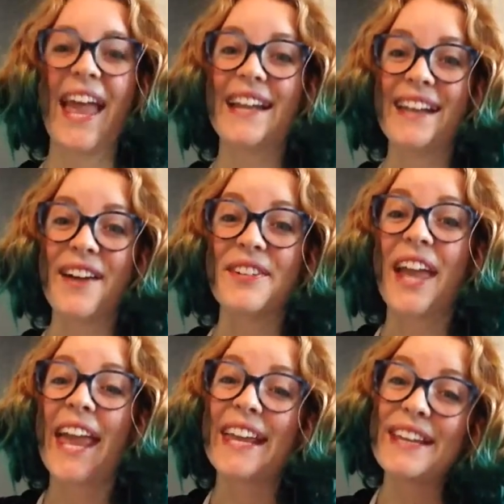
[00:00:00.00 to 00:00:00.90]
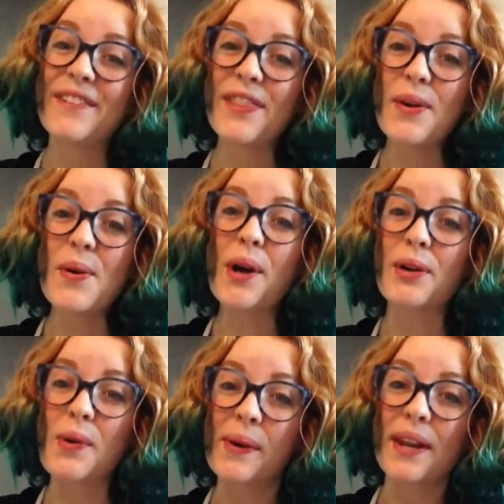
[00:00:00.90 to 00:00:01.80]
Now, even though our
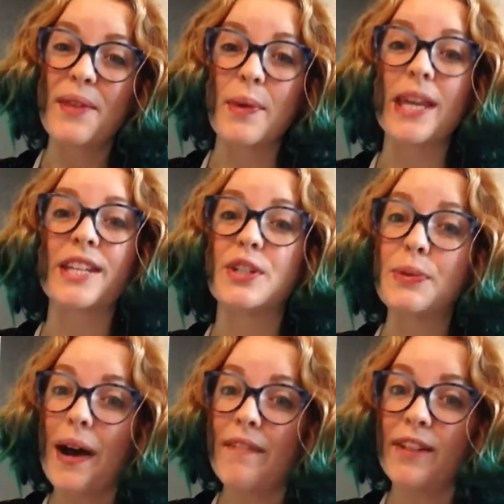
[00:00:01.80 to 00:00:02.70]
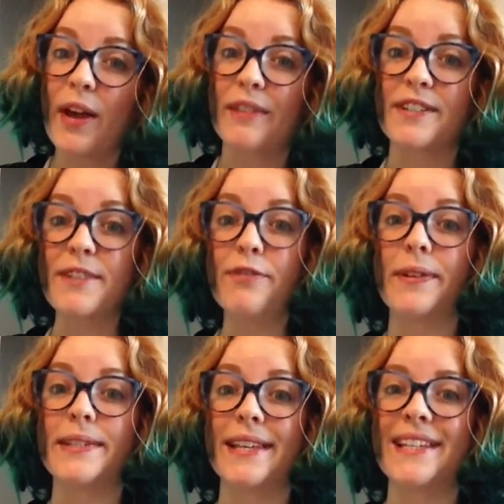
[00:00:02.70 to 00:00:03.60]
corn and wheat do have a lot of
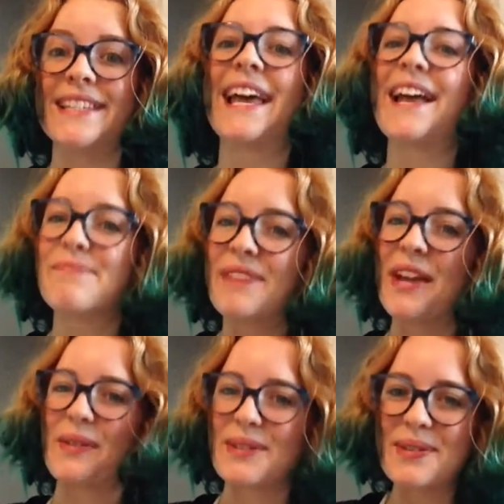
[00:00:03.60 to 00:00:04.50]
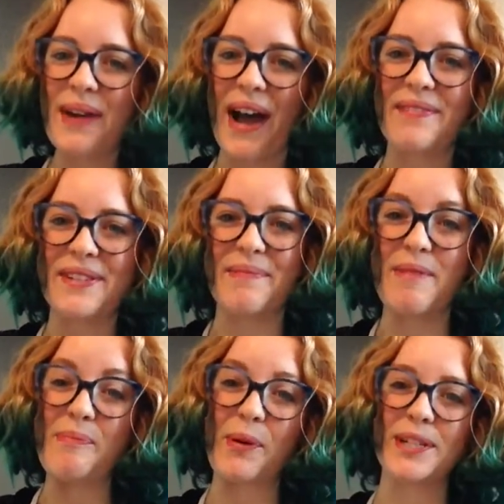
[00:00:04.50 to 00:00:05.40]
differences, they also have some
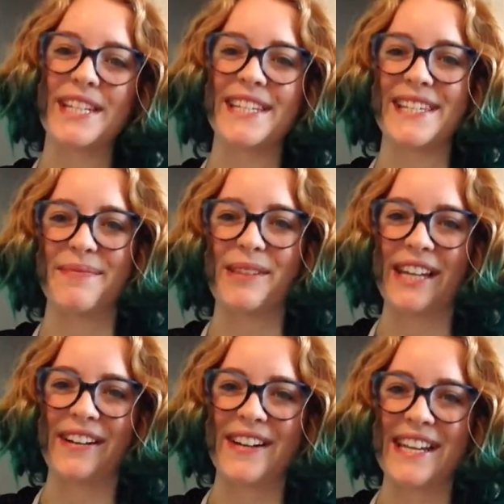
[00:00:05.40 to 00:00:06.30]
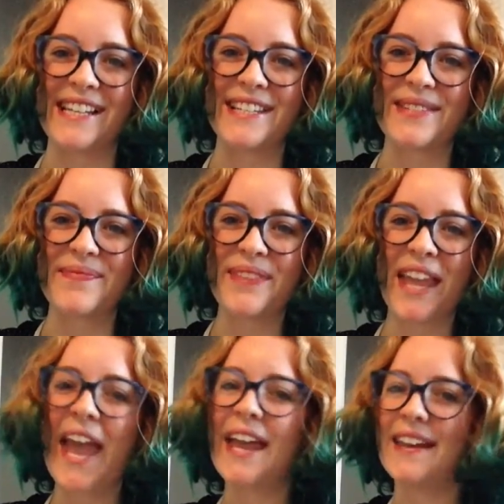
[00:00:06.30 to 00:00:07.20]
important similarities.
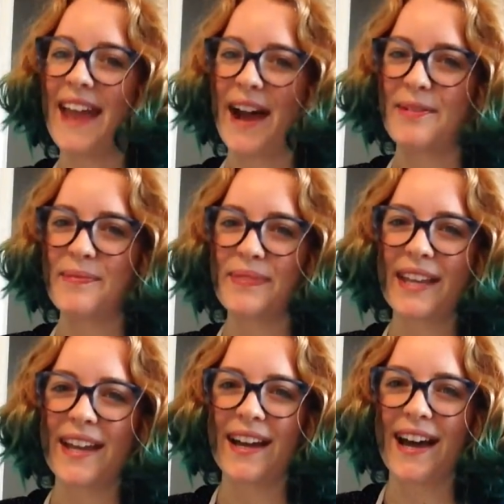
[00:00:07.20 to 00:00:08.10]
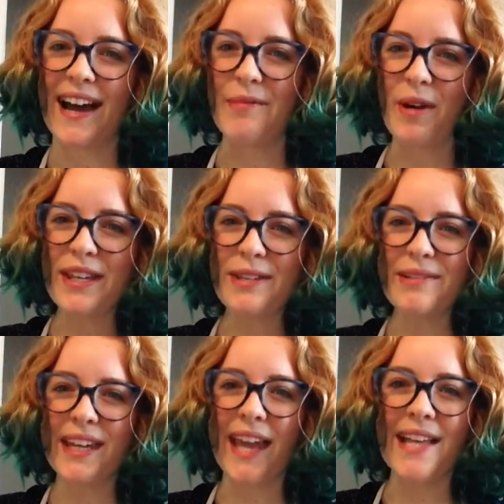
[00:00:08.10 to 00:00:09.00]
Now, I want
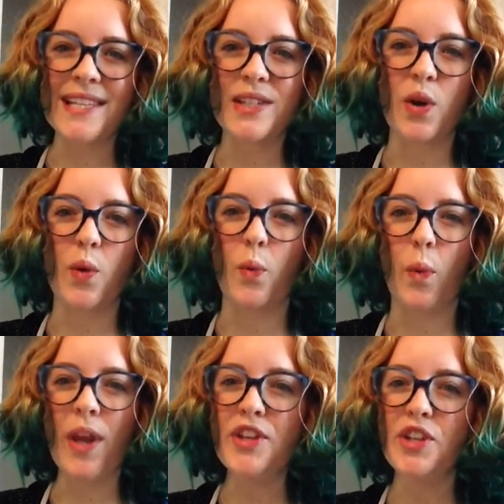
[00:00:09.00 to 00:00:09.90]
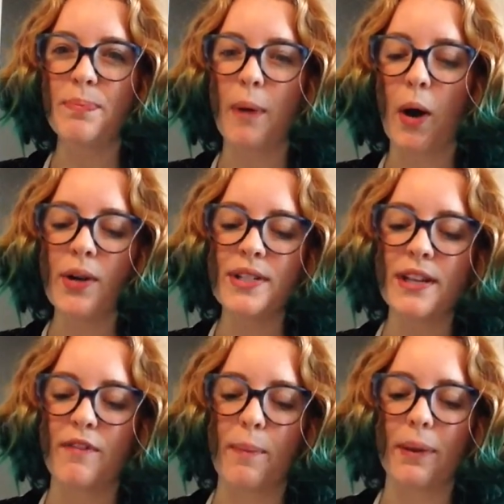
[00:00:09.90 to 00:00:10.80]
you to guess which part
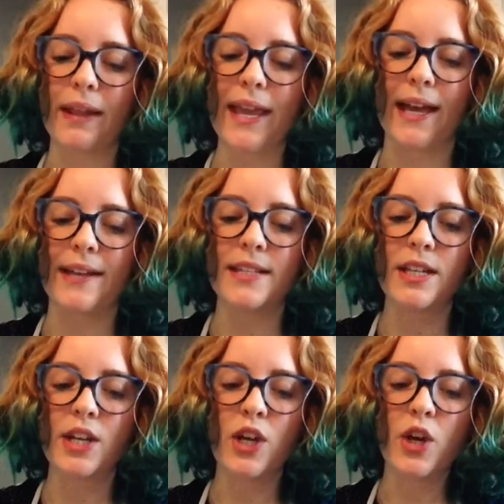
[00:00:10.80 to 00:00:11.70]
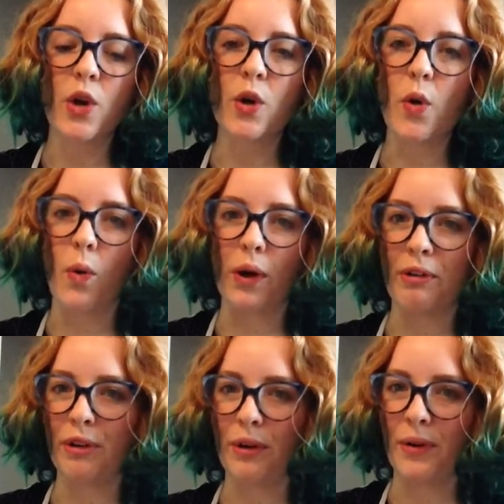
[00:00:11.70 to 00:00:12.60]
of a plant
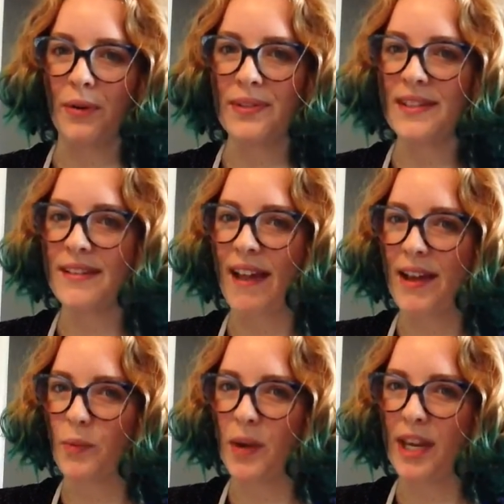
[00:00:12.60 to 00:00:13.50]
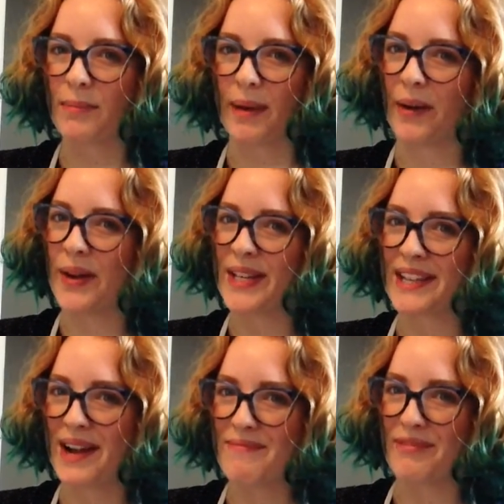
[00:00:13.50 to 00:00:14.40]
corn kernels and wheat berries
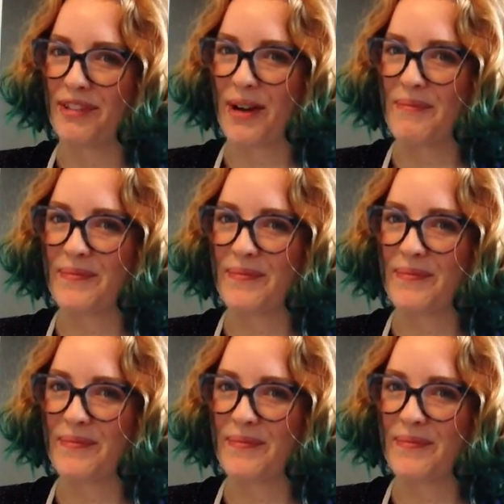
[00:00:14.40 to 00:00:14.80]
come from.